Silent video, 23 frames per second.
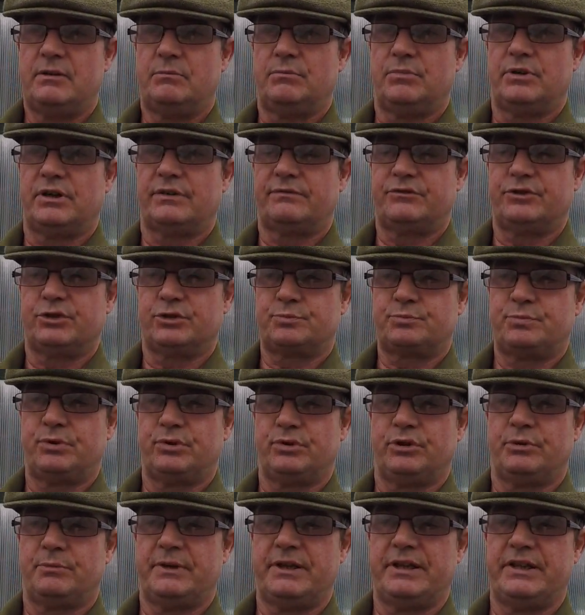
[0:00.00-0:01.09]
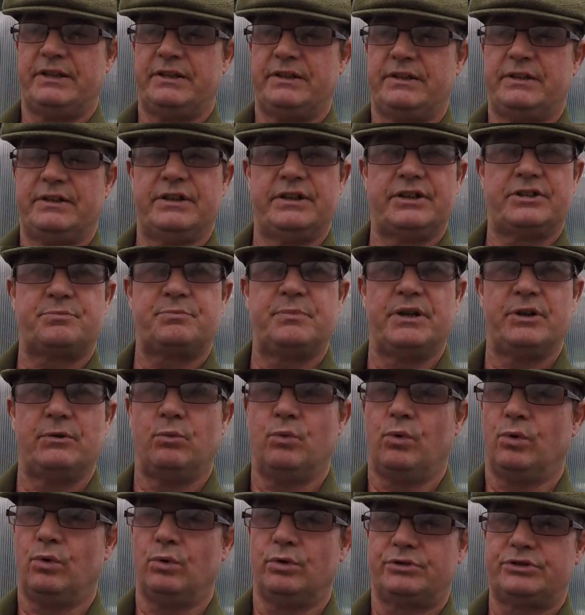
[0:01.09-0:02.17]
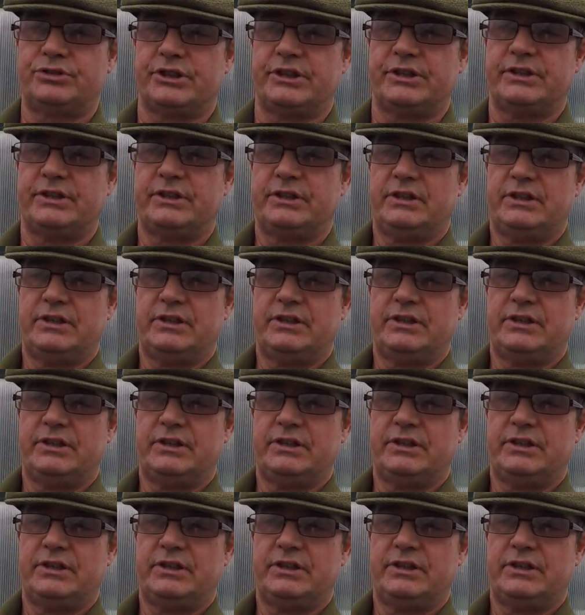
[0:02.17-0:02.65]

but I've just put them in this bit of water